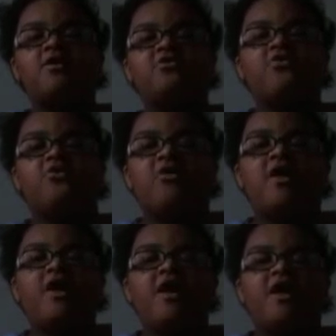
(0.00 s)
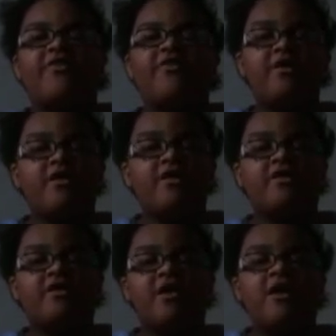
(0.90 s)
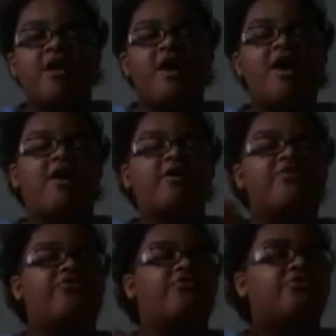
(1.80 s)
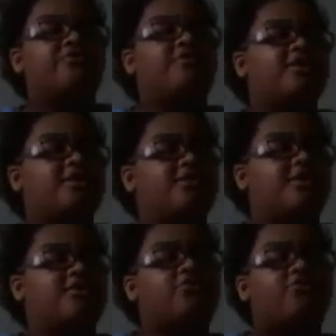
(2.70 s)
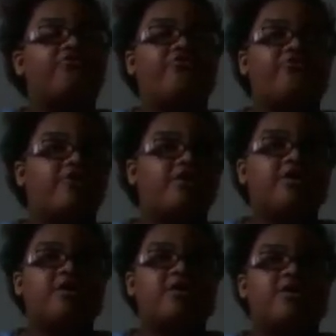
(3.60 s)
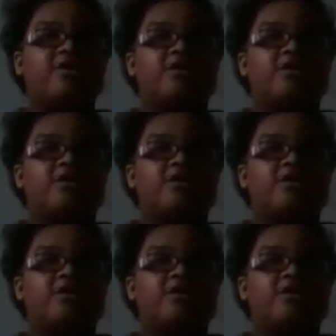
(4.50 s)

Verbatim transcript: So then I needed to think.